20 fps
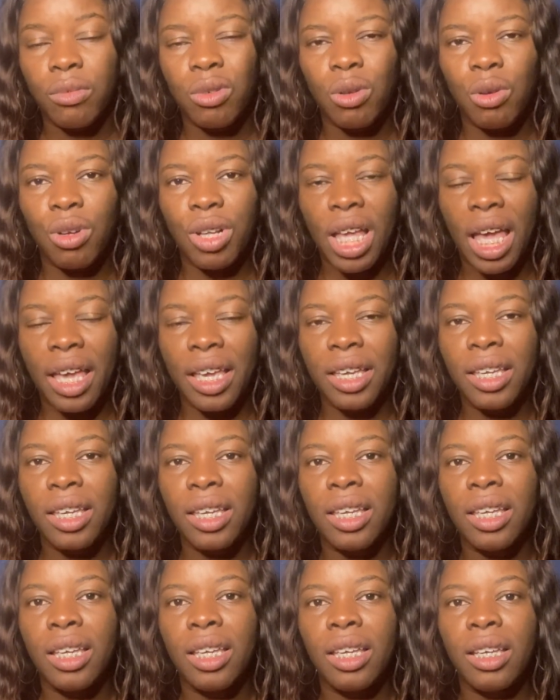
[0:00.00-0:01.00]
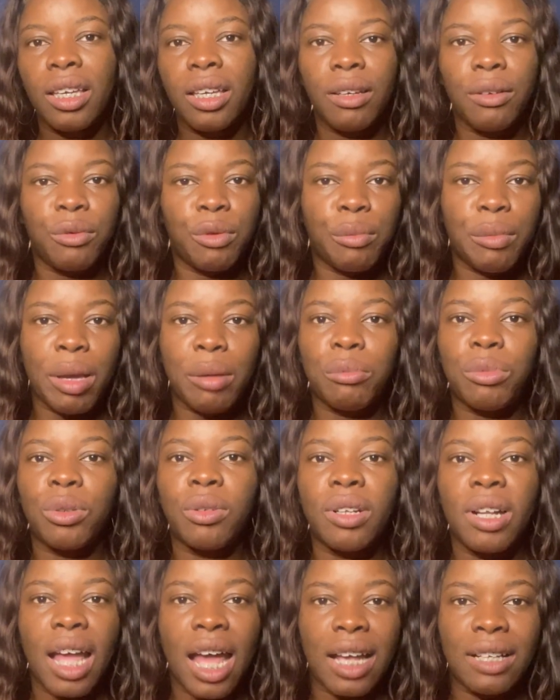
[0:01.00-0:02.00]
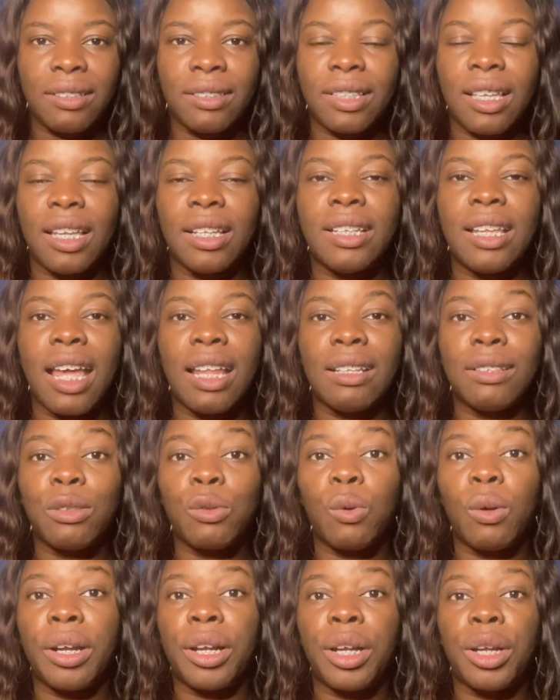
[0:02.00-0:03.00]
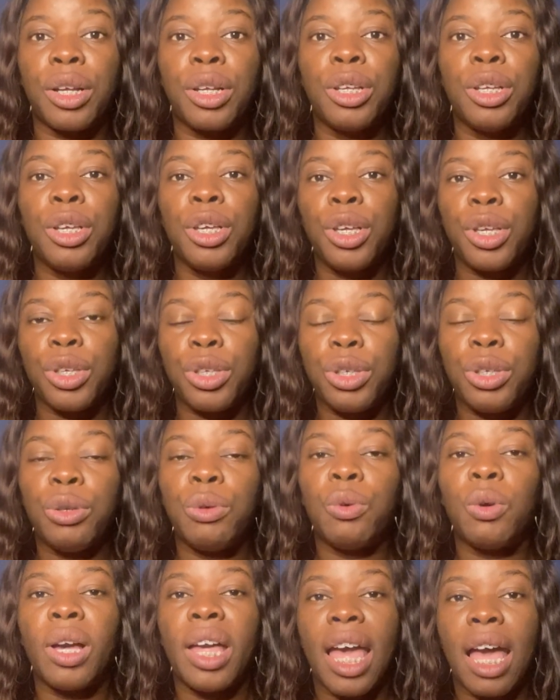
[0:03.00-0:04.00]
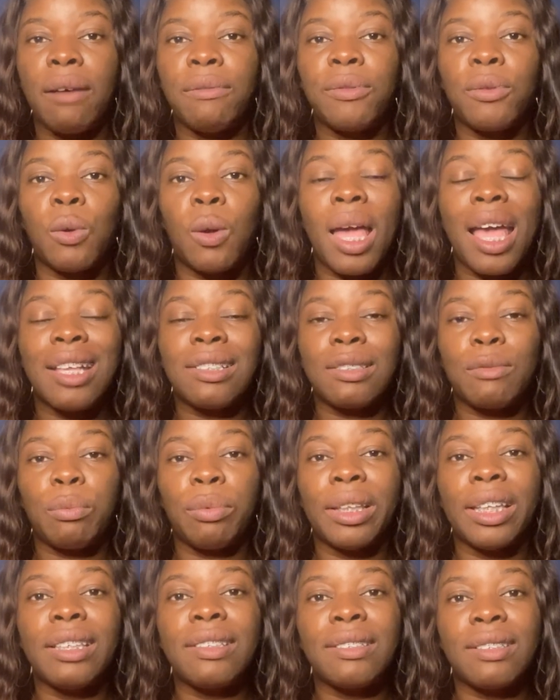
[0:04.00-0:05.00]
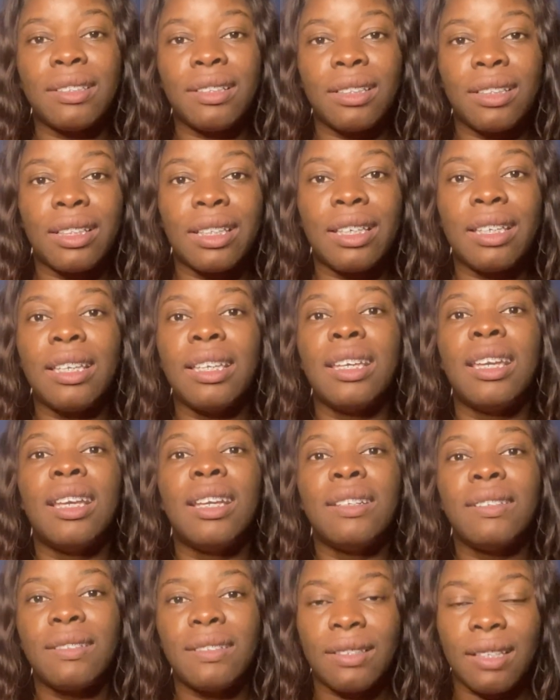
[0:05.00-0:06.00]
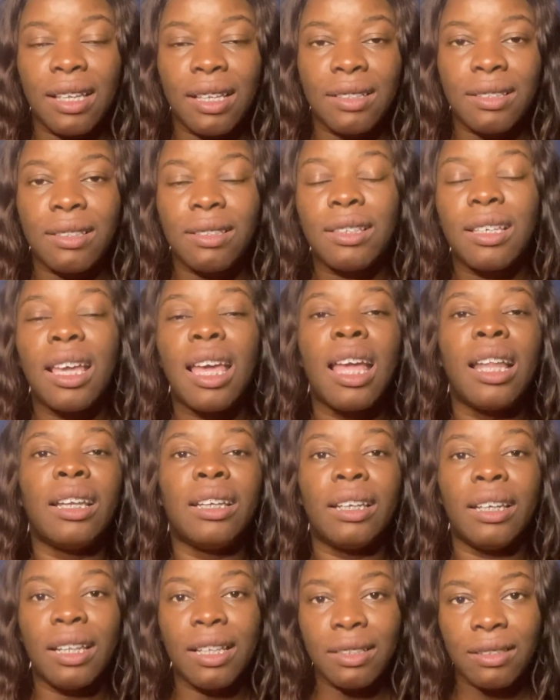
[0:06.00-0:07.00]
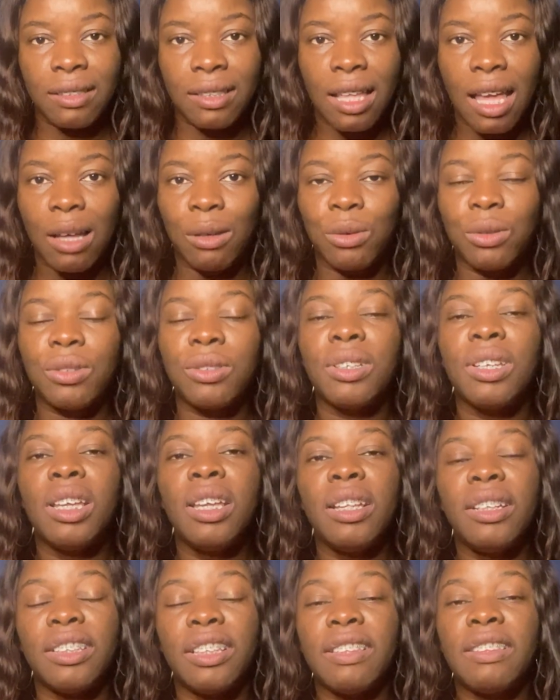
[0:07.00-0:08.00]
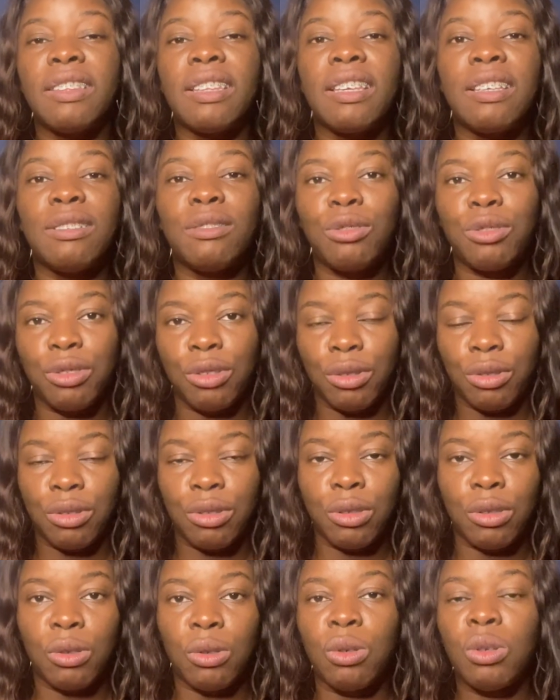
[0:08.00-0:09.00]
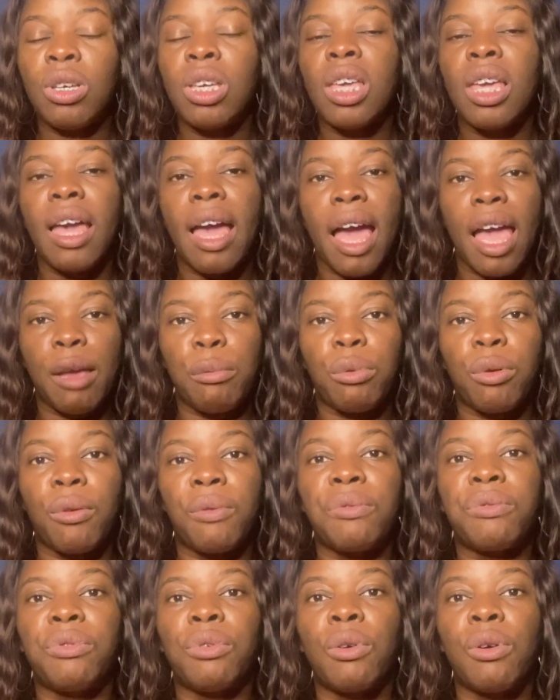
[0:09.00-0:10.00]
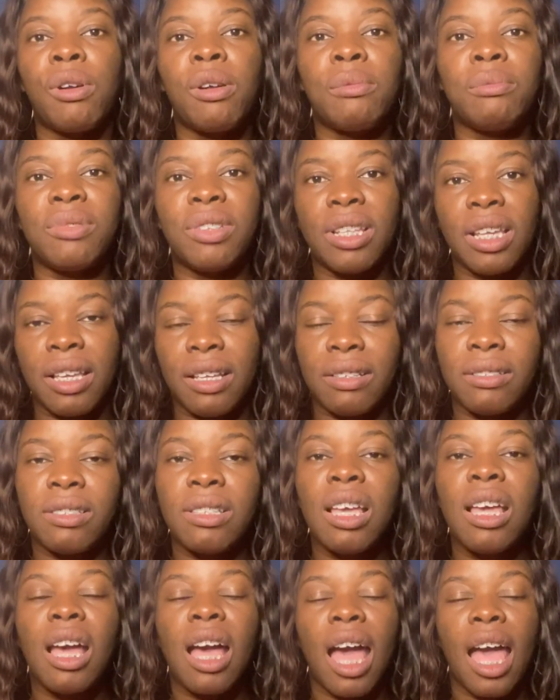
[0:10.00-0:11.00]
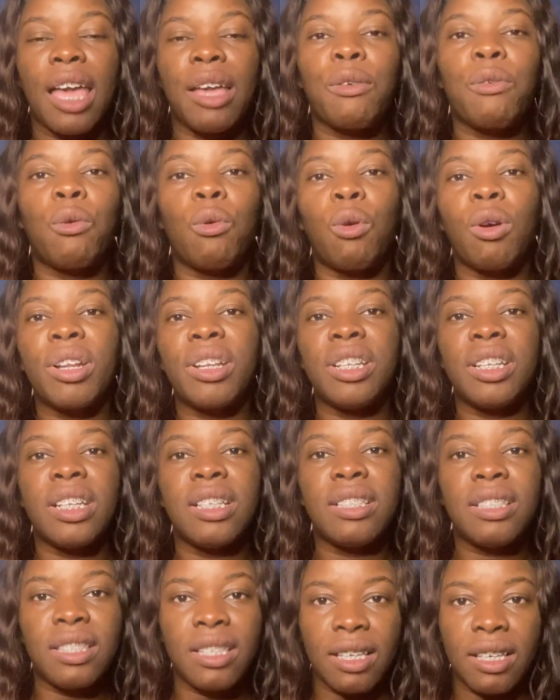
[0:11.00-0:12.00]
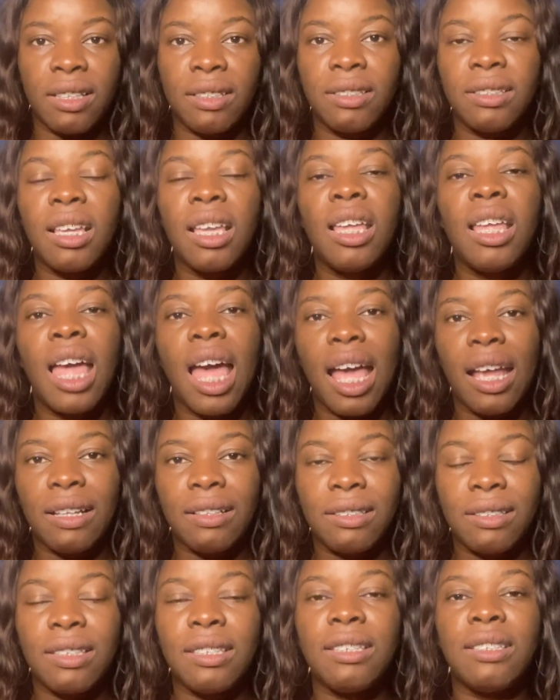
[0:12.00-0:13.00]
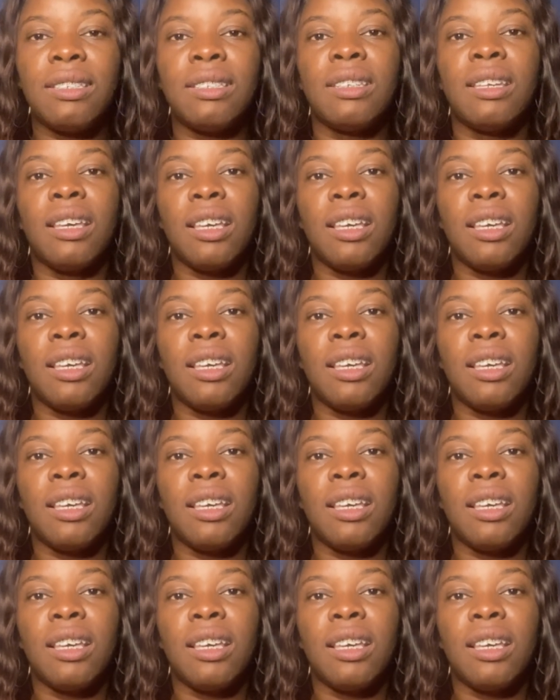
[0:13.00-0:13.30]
Okay? Remember, I said that is where you have to explicitly state and list out the things you do I perform this, I coordinate this, I teach